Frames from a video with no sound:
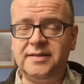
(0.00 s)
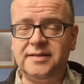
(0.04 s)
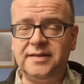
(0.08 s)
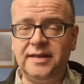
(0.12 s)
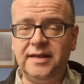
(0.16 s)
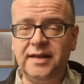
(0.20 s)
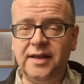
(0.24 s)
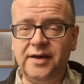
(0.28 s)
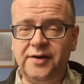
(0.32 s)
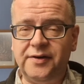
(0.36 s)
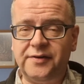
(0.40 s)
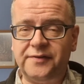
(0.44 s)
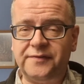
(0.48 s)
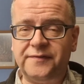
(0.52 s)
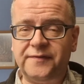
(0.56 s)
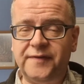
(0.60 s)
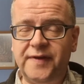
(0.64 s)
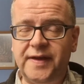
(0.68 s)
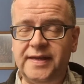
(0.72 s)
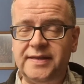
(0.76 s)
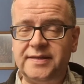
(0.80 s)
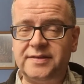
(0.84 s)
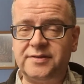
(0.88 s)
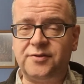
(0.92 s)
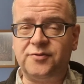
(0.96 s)
love,
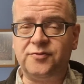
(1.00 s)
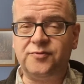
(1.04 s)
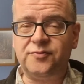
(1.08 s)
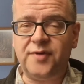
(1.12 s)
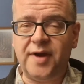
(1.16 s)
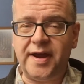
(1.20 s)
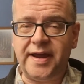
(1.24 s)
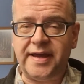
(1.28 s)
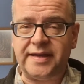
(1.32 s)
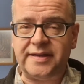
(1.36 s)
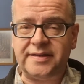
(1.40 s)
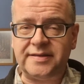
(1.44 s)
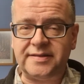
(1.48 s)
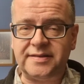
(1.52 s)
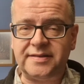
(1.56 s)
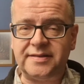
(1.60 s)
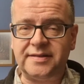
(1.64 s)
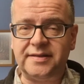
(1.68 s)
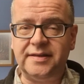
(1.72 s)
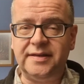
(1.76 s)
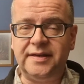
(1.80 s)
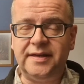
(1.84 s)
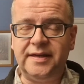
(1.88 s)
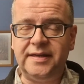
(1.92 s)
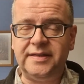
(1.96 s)
his grace,
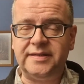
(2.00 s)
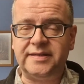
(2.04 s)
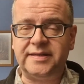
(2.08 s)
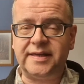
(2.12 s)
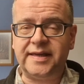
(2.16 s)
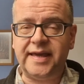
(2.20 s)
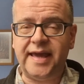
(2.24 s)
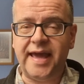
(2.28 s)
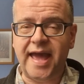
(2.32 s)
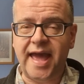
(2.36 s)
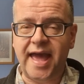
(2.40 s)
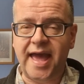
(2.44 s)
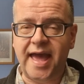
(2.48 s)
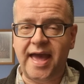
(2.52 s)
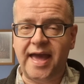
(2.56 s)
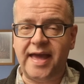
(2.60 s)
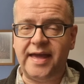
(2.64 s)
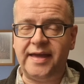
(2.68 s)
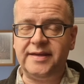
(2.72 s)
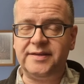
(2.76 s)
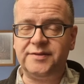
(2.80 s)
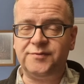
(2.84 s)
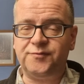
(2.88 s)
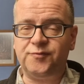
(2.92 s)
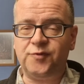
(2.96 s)
his care,
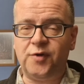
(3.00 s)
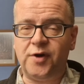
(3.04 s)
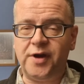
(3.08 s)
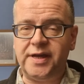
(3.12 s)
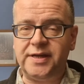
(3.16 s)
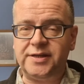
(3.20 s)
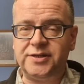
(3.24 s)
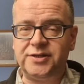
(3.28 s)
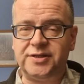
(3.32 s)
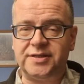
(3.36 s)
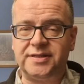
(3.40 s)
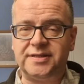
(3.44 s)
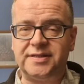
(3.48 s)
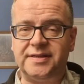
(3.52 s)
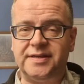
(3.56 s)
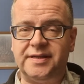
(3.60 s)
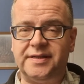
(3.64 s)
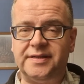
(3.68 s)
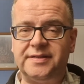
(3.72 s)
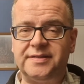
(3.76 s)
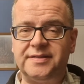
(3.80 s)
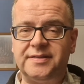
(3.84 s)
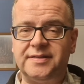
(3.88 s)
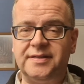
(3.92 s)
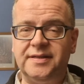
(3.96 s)
his
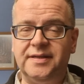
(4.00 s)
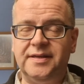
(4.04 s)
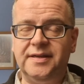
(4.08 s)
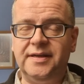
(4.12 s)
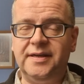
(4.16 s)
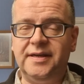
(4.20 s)
righteousness,